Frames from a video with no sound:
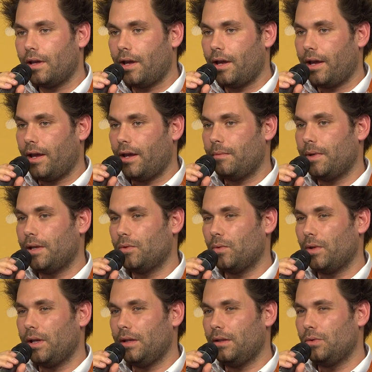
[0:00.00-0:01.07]
and
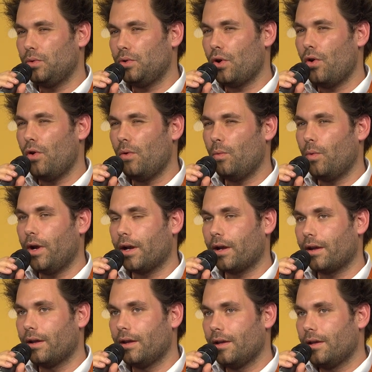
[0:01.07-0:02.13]
really do your
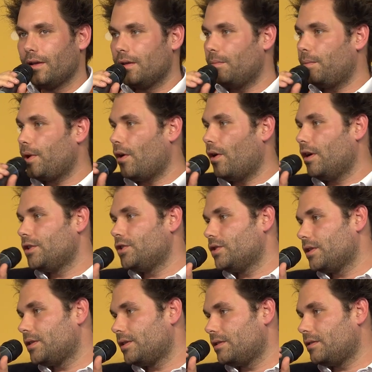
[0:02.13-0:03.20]
homework beyond
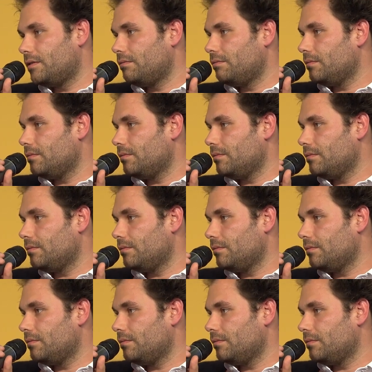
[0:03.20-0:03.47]
just